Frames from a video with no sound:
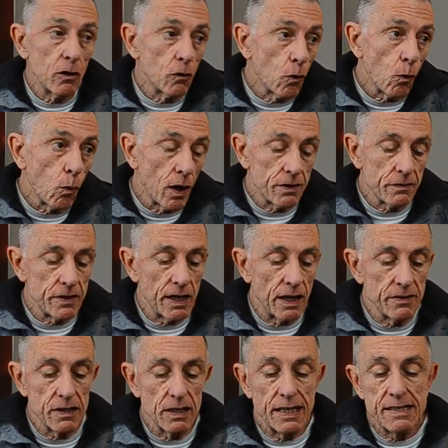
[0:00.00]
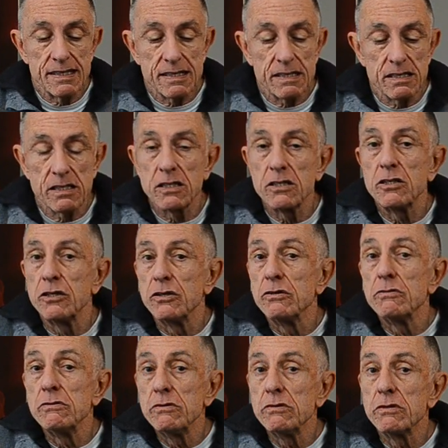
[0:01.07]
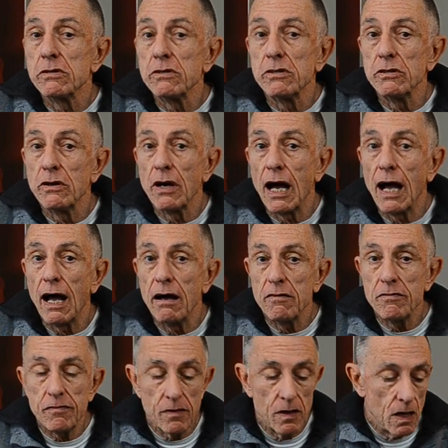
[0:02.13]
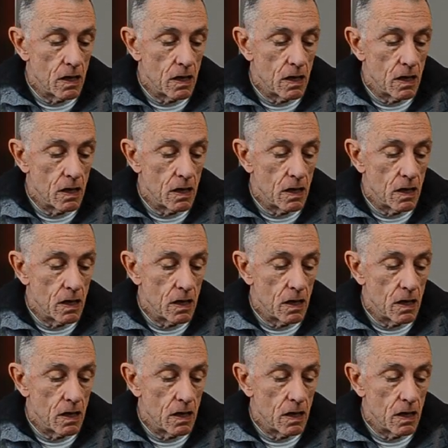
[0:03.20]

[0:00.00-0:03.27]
or one of the other lenses that you have,